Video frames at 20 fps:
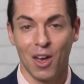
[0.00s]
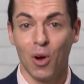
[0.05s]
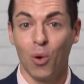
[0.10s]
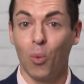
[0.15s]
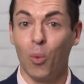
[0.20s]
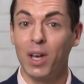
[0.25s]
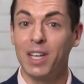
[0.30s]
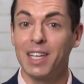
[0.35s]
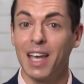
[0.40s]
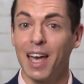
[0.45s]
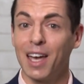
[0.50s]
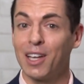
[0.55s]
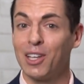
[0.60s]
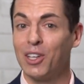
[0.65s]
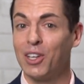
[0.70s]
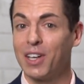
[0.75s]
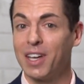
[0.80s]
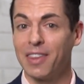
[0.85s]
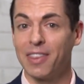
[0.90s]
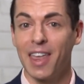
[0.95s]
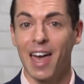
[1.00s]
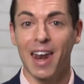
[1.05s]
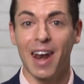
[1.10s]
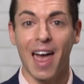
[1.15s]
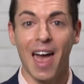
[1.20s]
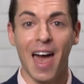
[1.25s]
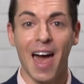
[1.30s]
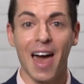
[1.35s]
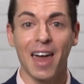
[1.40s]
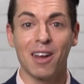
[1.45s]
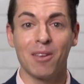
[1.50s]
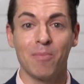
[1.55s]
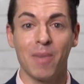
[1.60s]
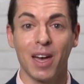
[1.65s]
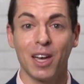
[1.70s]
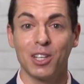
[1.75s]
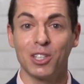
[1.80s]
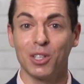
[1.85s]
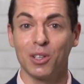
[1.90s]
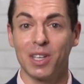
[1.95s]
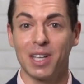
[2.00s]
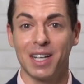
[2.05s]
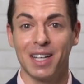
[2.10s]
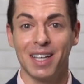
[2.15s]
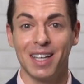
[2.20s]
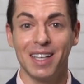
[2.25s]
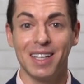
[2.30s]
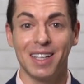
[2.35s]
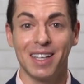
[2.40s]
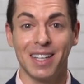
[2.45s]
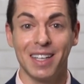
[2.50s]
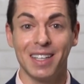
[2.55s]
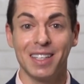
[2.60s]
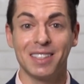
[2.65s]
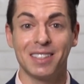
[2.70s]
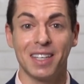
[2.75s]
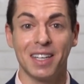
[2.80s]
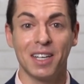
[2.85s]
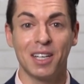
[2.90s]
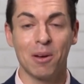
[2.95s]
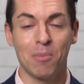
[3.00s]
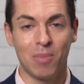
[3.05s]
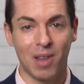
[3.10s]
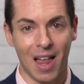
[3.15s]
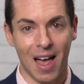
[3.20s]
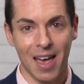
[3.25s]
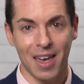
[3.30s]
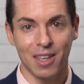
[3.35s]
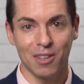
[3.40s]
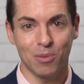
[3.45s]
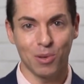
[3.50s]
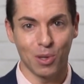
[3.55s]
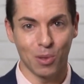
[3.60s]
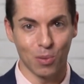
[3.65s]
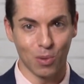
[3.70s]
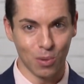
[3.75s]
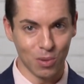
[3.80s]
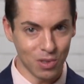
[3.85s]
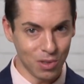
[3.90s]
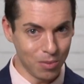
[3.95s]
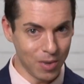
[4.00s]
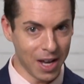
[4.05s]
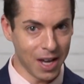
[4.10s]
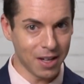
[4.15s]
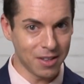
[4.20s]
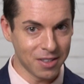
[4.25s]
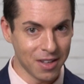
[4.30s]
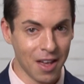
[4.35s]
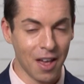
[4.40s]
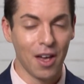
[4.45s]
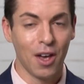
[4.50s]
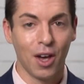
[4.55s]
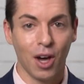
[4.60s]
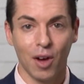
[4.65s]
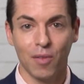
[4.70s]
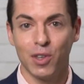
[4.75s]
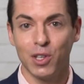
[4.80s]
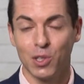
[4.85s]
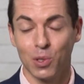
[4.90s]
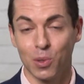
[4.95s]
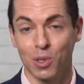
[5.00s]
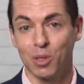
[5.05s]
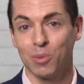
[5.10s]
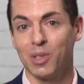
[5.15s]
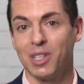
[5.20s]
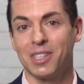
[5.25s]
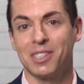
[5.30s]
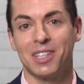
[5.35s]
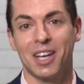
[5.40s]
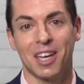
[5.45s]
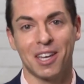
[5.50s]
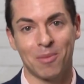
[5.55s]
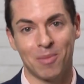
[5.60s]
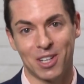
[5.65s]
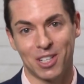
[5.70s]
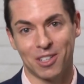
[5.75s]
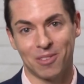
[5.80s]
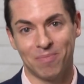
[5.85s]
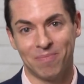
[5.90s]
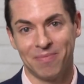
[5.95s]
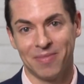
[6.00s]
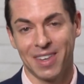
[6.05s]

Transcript: We take a look at that ad and make sure that it is in compliance with the rules and regs of the Georgia Real Estate Commission.